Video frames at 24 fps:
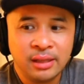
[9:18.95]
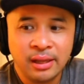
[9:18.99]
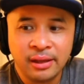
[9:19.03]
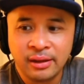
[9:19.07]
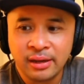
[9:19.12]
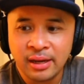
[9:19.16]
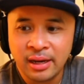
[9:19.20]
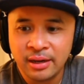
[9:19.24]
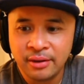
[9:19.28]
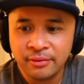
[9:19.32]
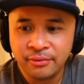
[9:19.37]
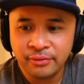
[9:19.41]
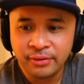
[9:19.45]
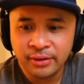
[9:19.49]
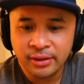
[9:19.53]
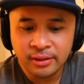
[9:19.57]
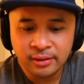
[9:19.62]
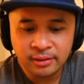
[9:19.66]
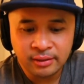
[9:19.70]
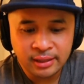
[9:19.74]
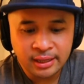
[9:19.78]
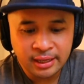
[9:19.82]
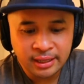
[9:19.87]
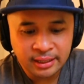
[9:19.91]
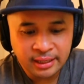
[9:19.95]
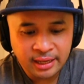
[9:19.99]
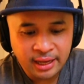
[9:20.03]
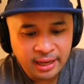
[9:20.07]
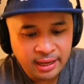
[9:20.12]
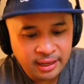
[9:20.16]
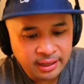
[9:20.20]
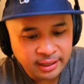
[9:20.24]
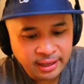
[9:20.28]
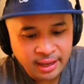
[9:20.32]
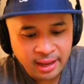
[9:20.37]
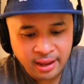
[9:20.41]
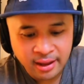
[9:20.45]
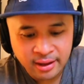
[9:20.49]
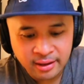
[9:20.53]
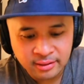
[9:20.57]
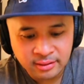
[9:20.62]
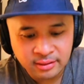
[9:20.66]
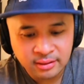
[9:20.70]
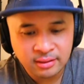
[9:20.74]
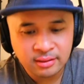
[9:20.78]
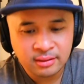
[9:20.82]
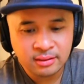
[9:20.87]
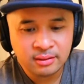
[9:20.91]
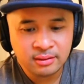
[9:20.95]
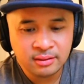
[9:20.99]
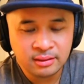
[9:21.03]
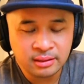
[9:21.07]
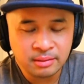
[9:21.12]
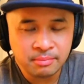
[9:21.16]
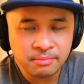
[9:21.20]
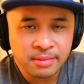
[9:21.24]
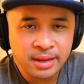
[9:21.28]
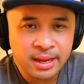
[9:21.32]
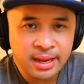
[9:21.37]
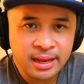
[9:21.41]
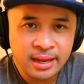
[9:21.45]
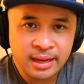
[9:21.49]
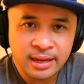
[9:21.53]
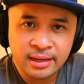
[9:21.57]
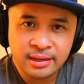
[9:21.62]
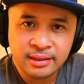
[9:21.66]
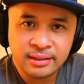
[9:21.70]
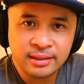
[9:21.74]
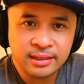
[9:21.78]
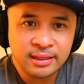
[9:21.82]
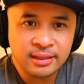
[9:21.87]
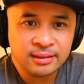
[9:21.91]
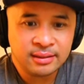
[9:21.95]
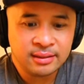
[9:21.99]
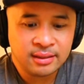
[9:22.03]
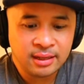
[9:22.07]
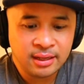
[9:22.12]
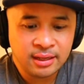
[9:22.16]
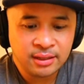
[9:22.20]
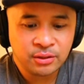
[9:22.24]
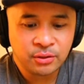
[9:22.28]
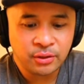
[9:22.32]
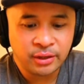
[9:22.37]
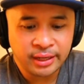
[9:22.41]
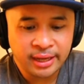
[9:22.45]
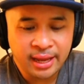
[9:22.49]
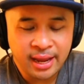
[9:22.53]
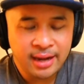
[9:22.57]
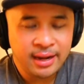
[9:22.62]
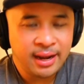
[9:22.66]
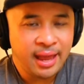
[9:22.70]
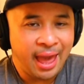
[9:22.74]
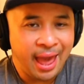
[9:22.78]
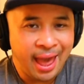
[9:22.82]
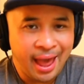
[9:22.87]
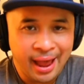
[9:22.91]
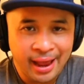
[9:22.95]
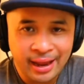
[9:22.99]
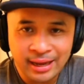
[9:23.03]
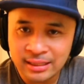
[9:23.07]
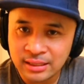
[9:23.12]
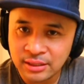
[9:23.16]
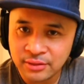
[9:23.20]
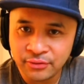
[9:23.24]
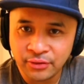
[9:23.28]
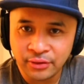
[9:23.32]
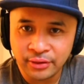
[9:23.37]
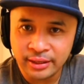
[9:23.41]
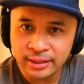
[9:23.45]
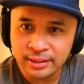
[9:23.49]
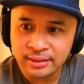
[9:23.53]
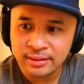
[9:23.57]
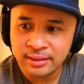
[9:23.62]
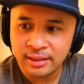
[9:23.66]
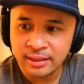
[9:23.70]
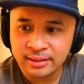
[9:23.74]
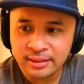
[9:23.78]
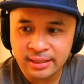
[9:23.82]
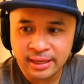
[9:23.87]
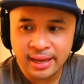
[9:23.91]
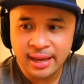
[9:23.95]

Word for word: They kind of feel like, hey, I can't demand these things, or I can't ask for these things.